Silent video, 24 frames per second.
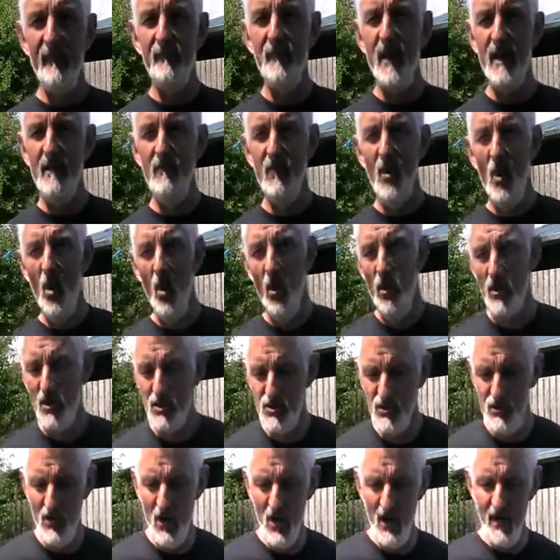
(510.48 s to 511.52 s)
a bit more
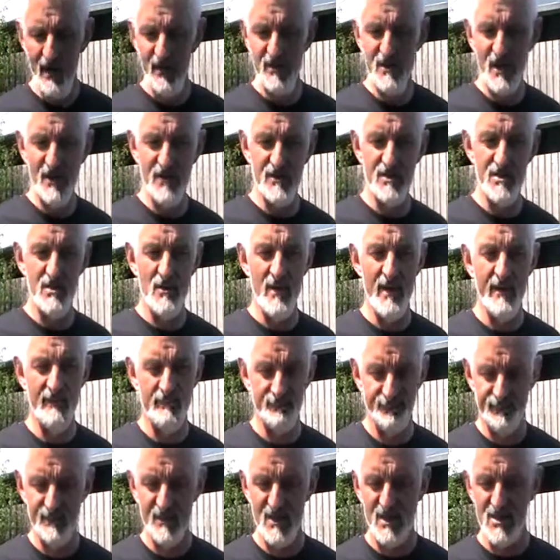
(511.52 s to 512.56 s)
trialing done to it
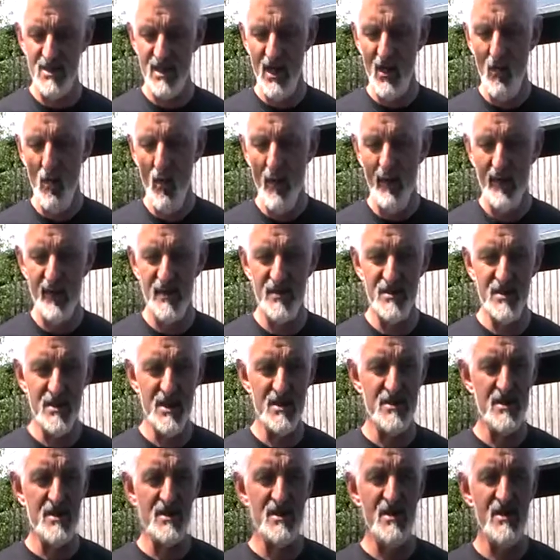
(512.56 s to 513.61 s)
to see what the
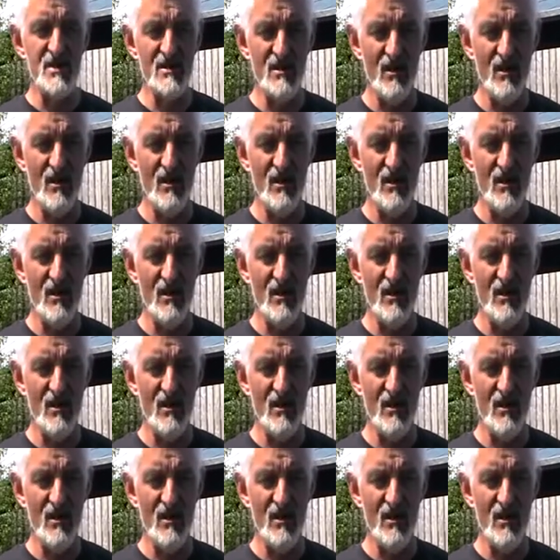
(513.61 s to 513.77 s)
consistency's